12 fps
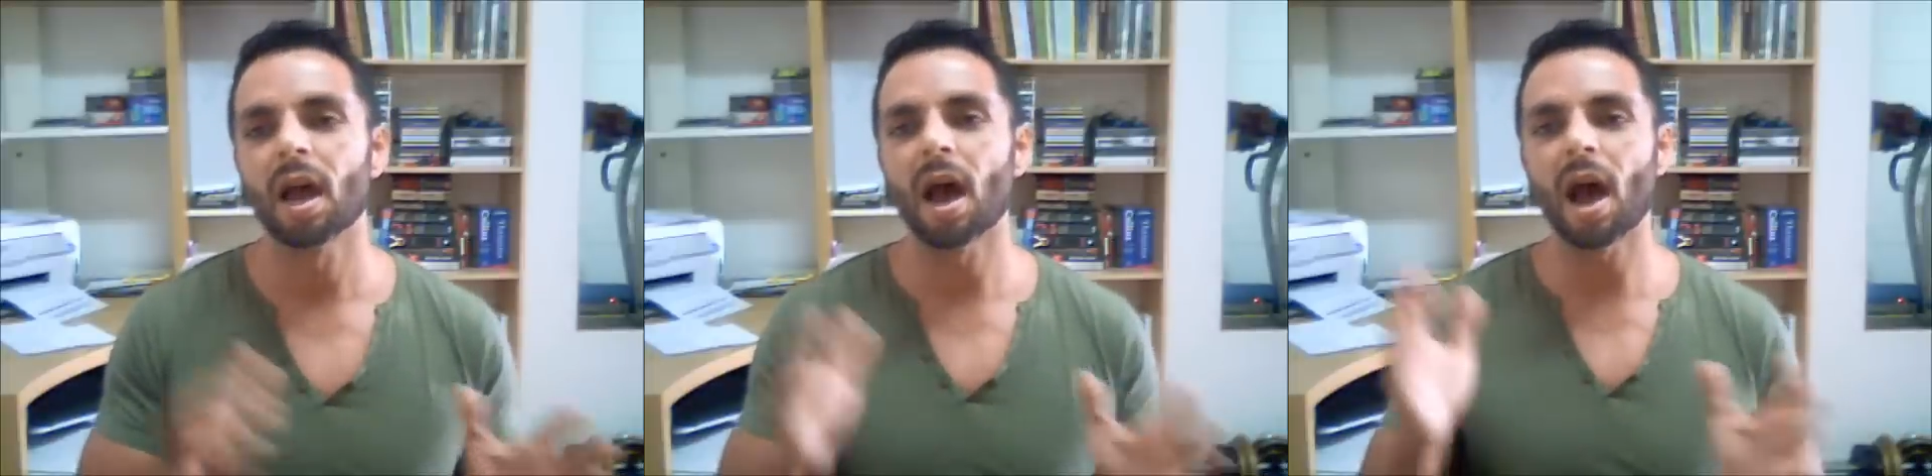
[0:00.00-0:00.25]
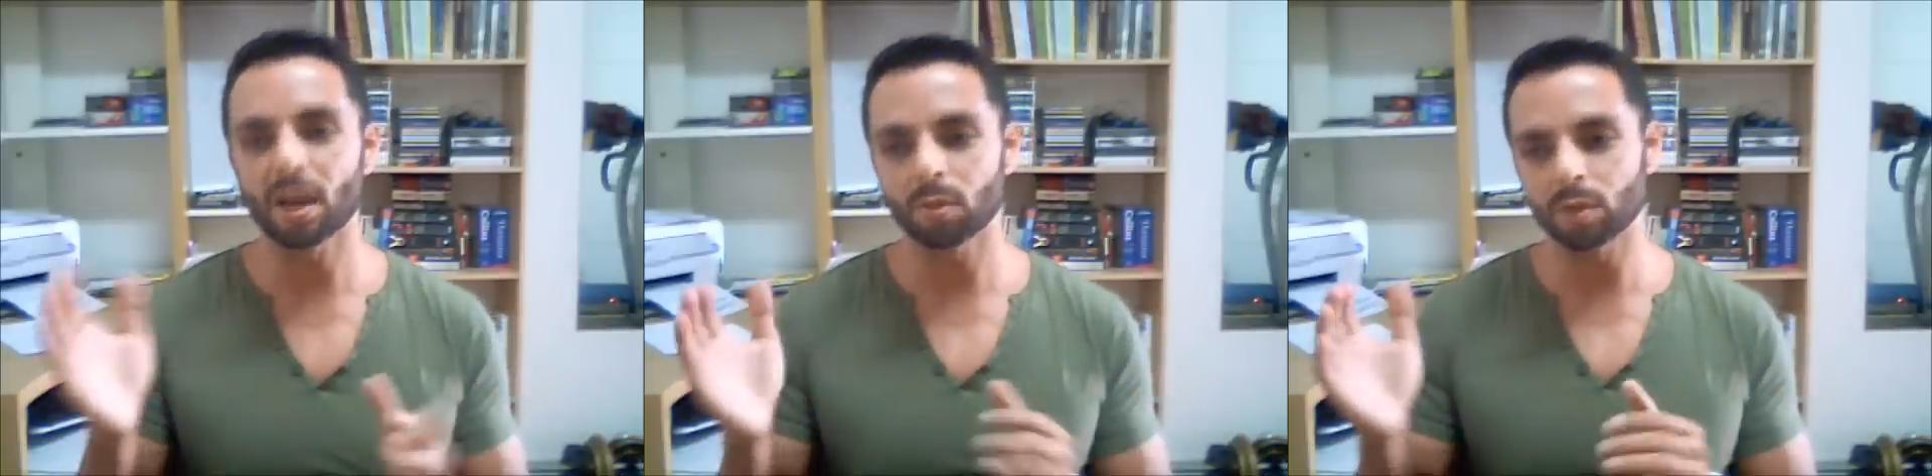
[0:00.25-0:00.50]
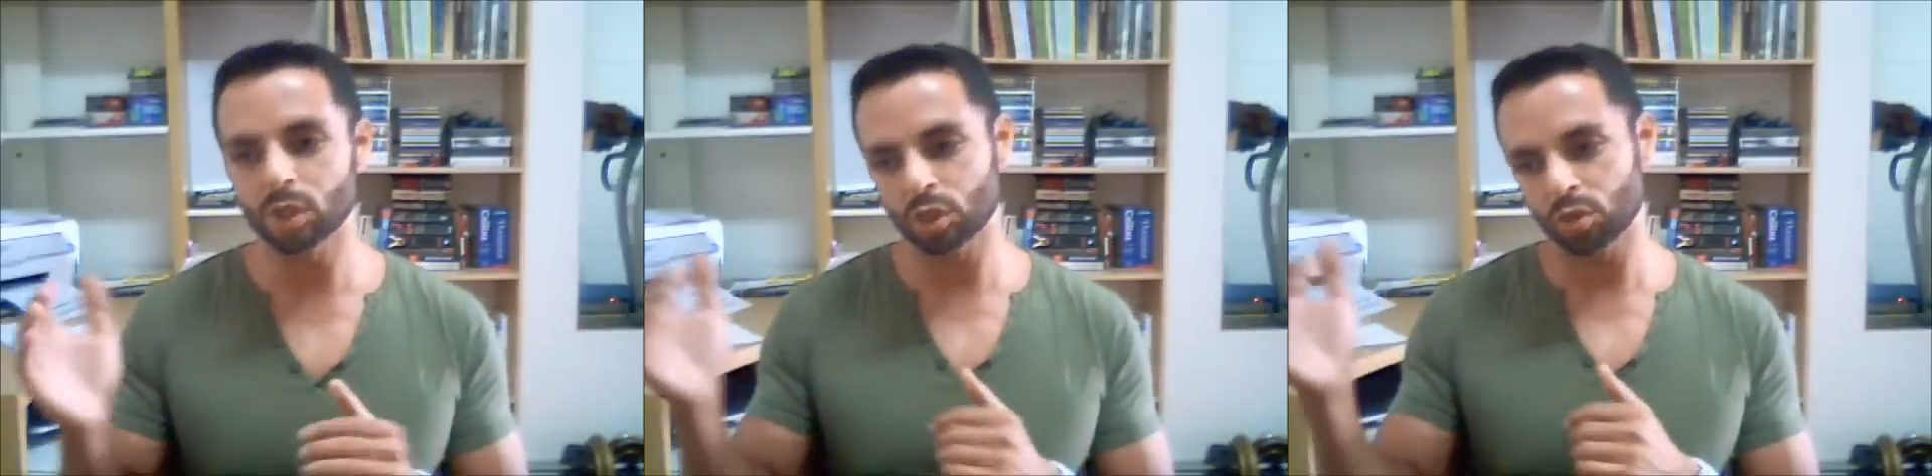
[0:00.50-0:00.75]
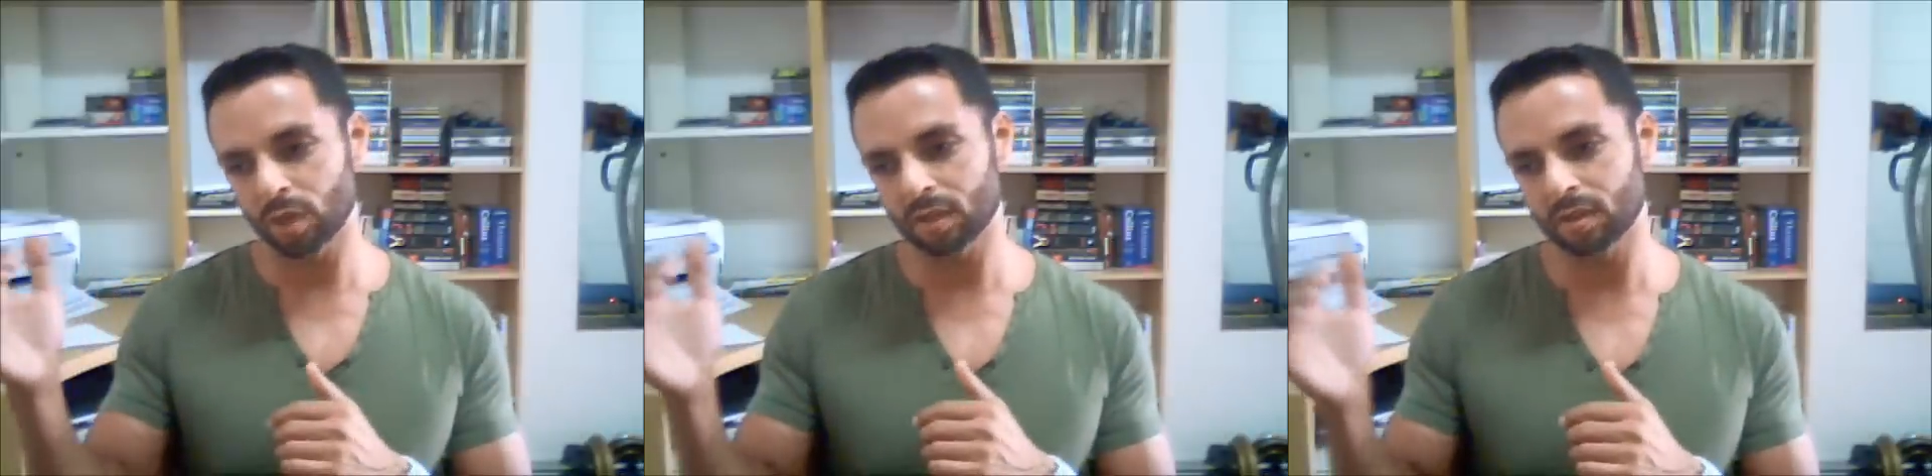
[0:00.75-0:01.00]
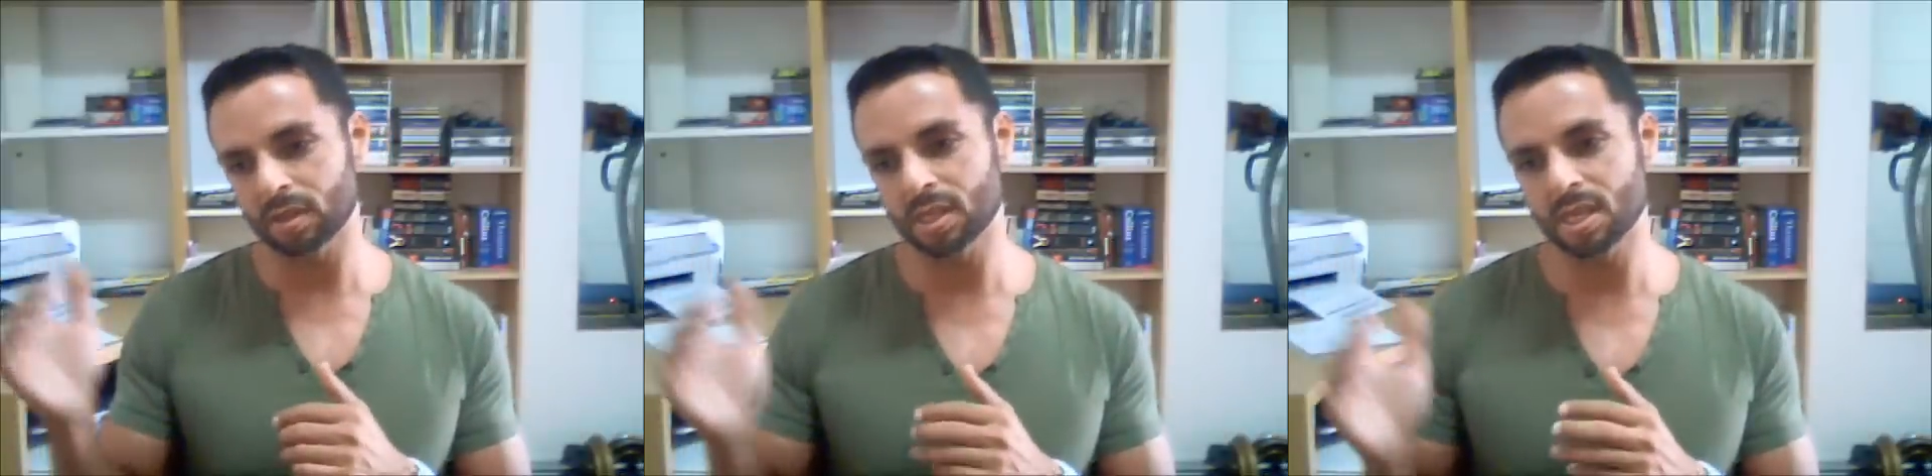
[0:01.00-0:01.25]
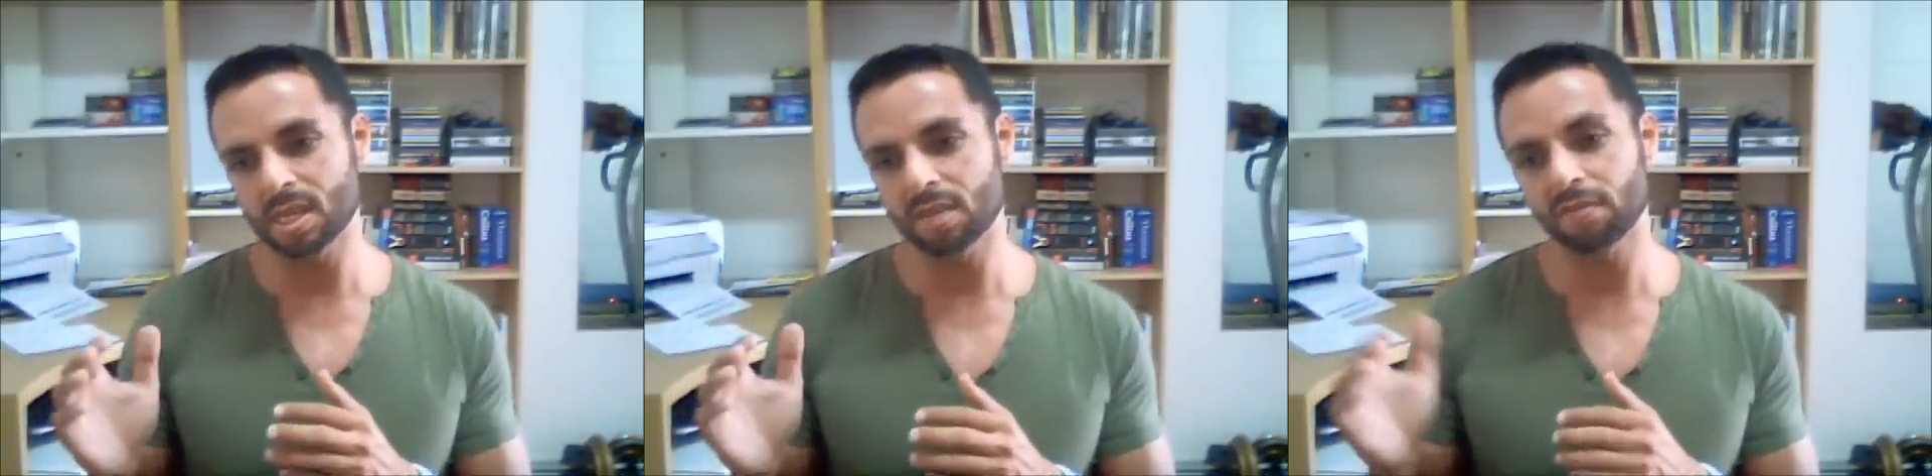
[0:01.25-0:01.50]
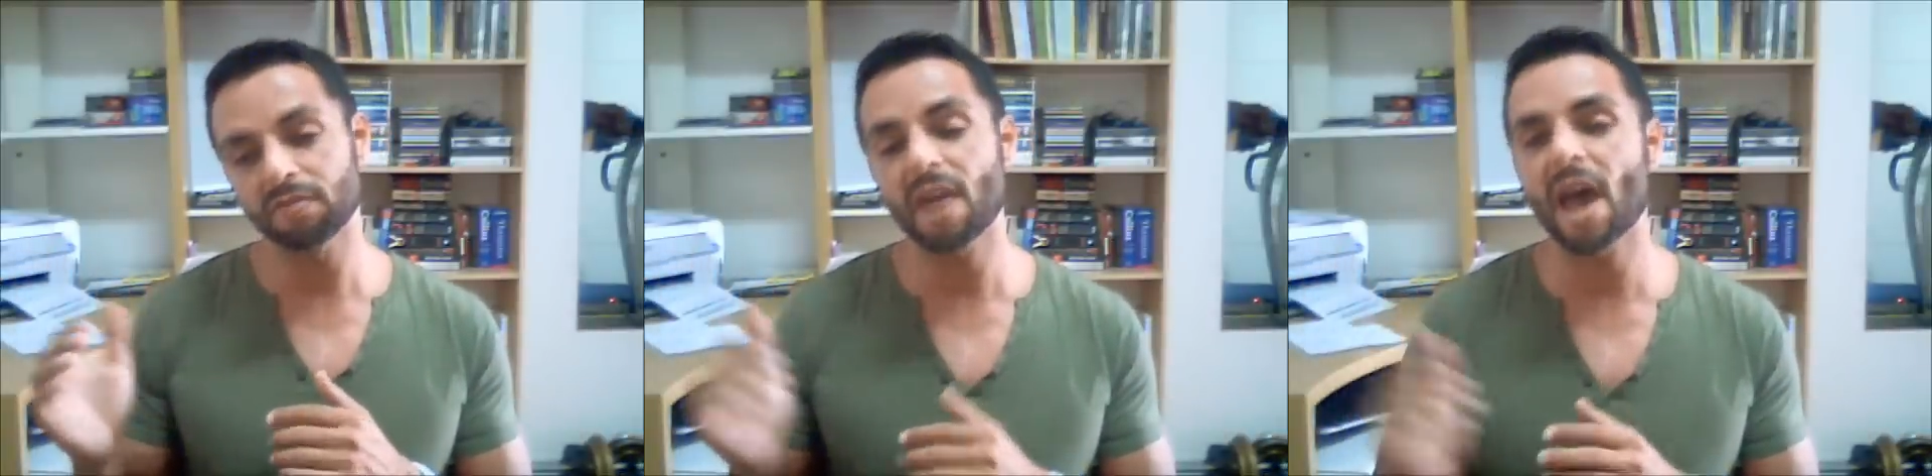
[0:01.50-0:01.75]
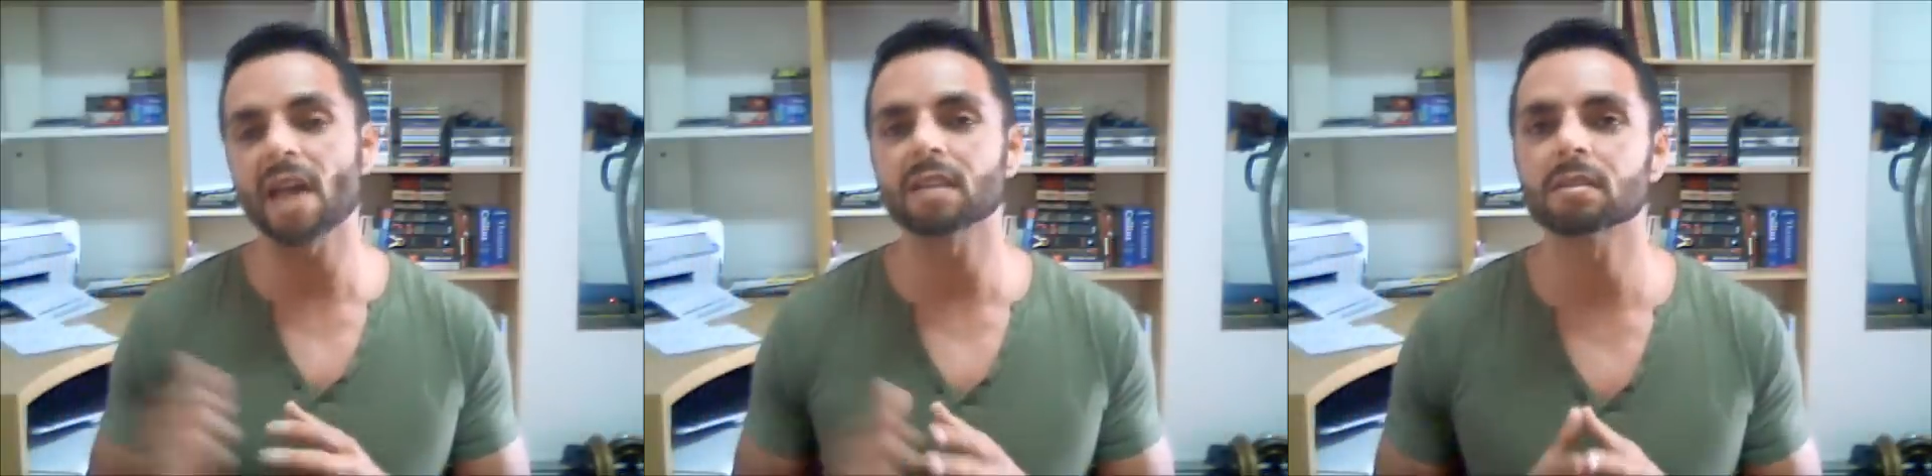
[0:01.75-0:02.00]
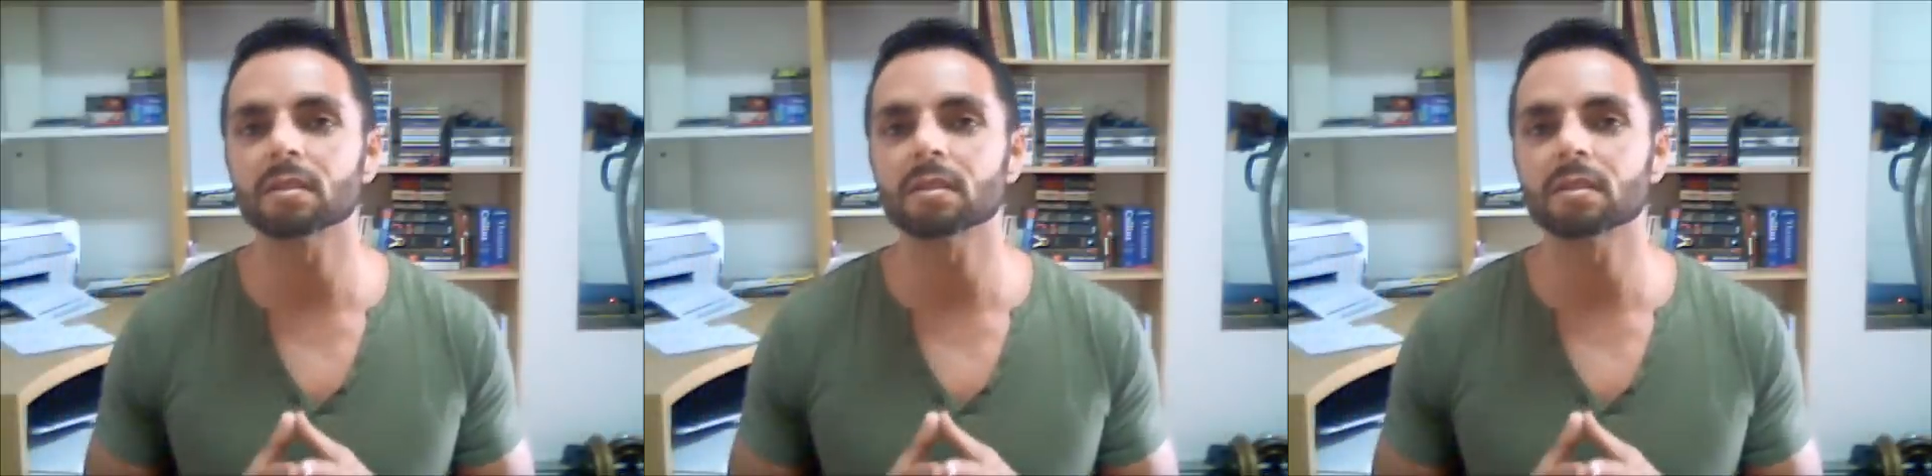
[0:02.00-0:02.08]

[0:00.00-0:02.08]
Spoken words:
I restrict the fat